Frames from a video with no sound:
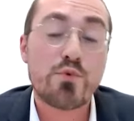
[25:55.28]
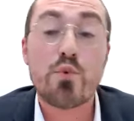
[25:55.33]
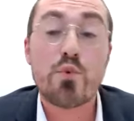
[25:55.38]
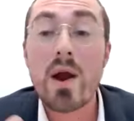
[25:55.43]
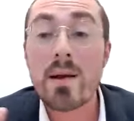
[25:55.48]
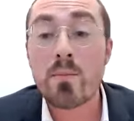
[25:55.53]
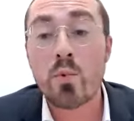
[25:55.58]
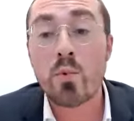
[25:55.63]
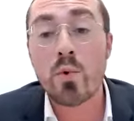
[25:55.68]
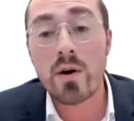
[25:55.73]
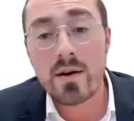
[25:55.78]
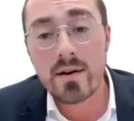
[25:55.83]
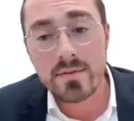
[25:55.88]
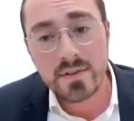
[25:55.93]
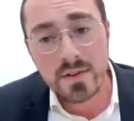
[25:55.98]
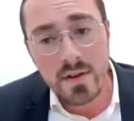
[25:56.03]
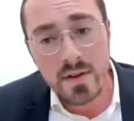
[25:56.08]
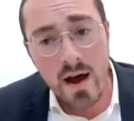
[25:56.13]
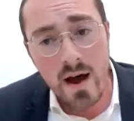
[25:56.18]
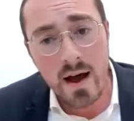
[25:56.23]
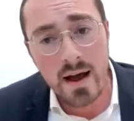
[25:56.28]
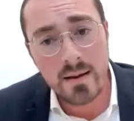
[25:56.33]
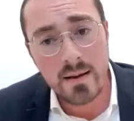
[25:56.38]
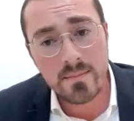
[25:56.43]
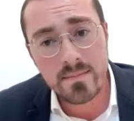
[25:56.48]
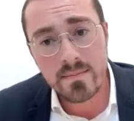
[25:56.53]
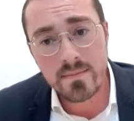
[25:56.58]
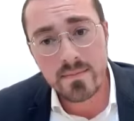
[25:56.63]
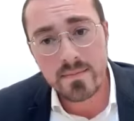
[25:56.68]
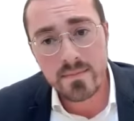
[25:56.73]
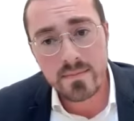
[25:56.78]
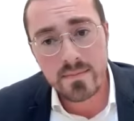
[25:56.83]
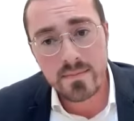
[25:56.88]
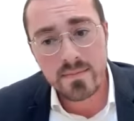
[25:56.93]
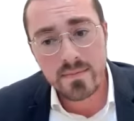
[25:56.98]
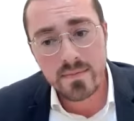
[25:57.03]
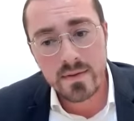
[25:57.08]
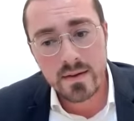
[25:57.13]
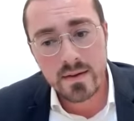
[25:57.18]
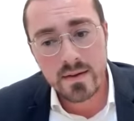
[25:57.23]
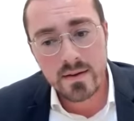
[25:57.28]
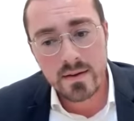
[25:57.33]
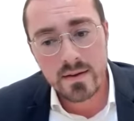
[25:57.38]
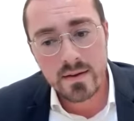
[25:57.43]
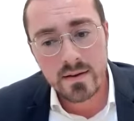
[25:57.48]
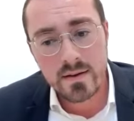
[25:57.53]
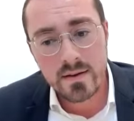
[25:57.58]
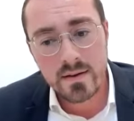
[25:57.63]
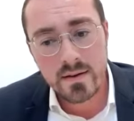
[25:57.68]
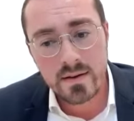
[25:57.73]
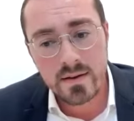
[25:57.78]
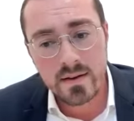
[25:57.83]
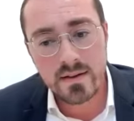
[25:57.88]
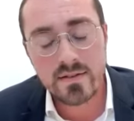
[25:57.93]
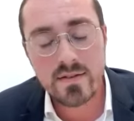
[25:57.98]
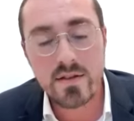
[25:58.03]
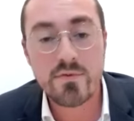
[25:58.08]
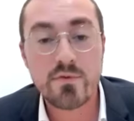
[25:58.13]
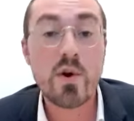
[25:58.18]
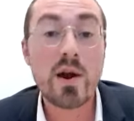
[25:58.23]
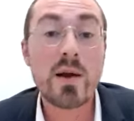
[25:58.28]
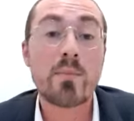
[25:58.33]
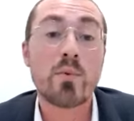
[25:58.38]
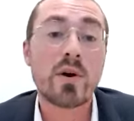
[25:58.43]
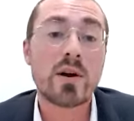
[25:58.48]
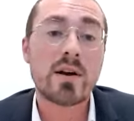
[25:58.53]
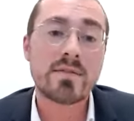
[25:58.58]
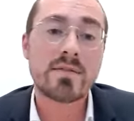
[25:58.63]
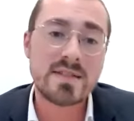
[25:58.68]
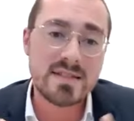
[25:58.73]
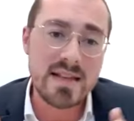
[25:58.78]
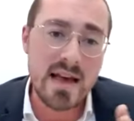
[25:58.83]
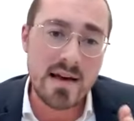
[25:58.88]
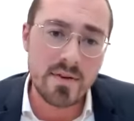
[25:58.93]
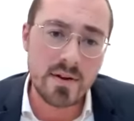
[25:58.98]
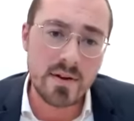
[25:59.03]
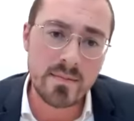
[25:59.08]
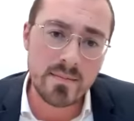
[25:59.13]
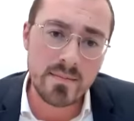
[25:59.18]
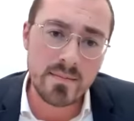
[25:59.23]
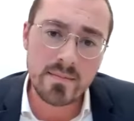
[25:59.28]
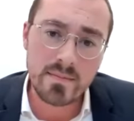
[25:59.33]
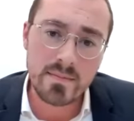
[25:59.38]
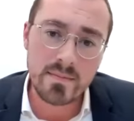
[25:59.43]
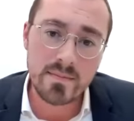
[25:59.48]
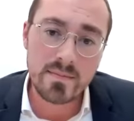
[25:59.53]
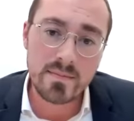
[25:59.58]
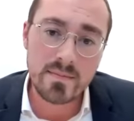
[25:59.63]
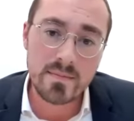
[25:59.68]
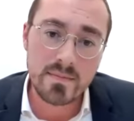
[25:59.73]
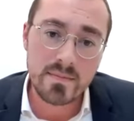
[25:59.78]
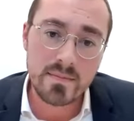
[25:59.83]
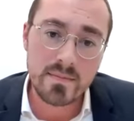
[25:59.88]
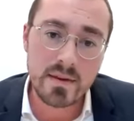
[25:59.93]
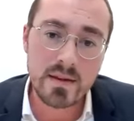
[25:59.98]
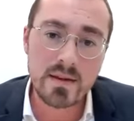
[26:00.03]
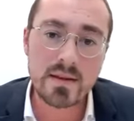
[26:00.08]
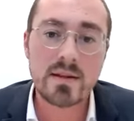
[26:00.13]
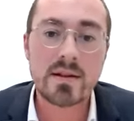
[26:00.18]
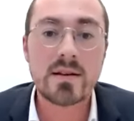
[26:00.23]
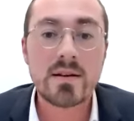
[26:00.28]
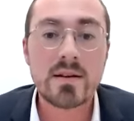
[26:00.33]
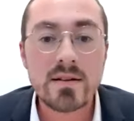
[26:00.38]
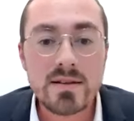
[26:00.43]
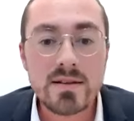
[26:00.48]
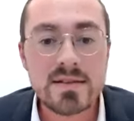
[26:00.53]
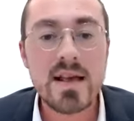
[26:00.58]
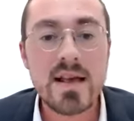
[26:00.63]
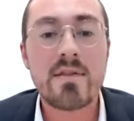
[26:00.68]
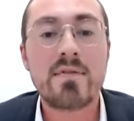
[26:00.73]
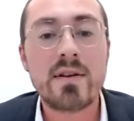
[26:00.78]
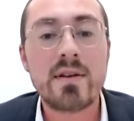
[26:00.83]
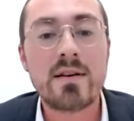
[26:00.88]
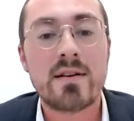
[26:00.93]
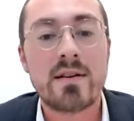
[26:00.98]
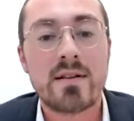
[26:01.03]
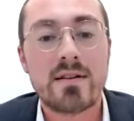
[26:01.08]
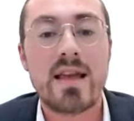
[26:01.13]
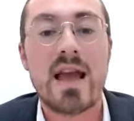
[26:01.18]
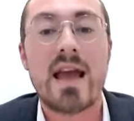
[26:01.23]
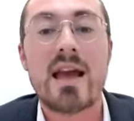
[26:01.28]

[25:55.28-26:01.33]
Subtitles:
framework of time is the framework of 7. 7